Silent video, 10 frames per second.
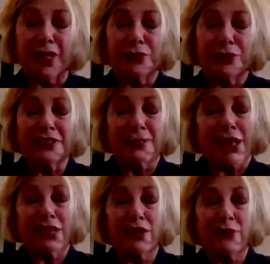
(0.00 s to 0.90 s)
We're
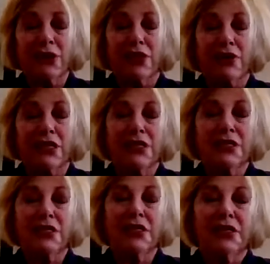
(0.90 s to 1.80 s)
smack in the middle of it,
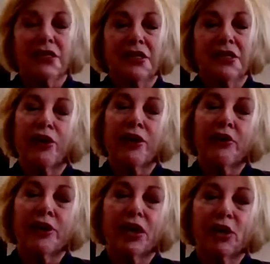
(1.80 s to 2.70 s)
but we're
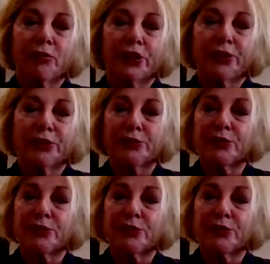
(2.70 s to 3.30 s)
here to help you.